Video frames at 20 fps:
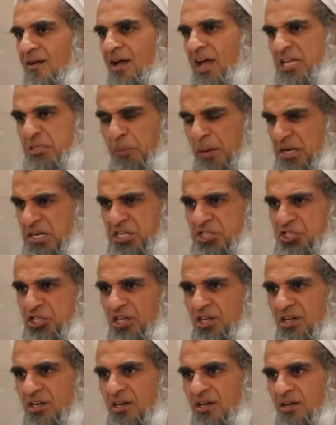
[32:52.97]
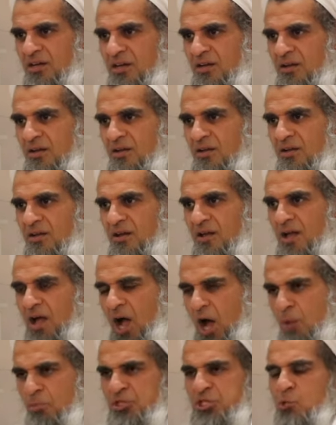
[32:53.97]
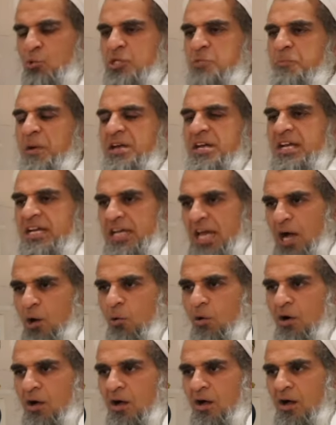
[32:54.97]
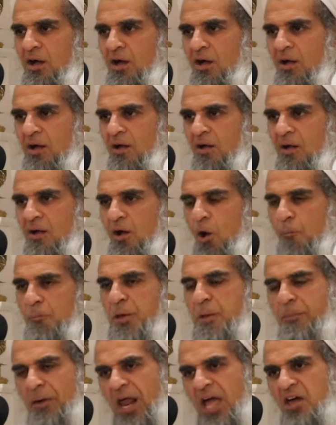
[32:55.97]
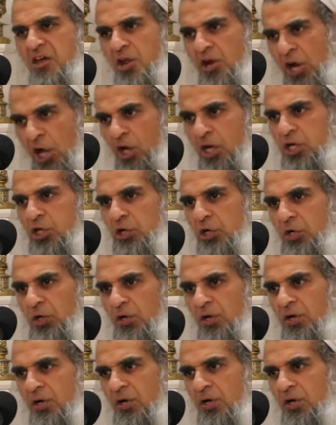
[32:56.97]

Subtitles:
expenditure. How much are we spending now on people like Ronaldo